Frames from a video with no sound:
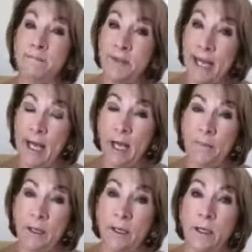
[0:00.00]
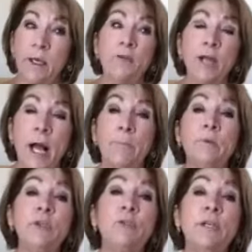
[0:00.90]
them the
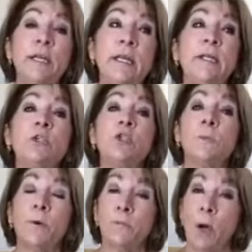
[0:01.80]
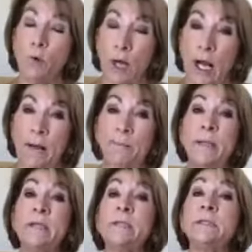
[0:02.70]
opportunity to promote up
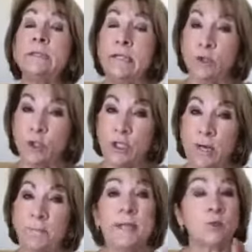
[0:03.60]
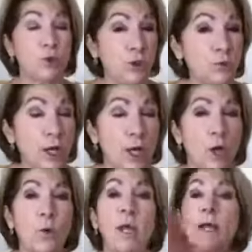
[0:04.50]
into leadership because you
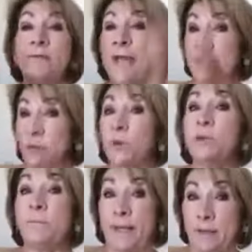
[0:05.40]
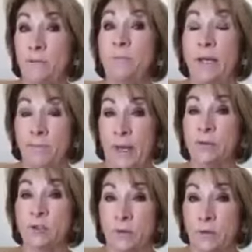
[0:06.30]
know that's where the bet, the big
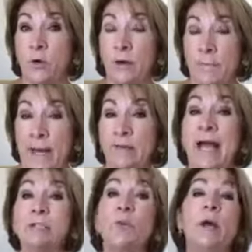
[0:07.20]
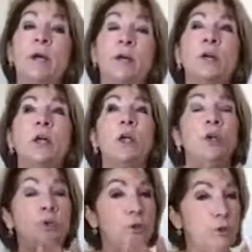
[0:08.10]
bucks are, are made. That's where
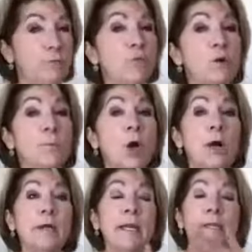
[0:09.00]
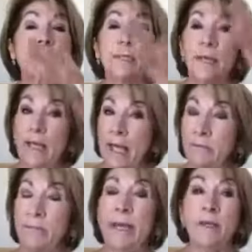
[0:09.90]
you could do four parties
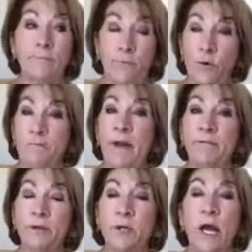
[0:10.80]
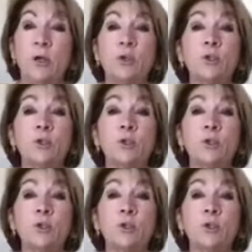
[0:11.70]
and make four to five hundred dollars,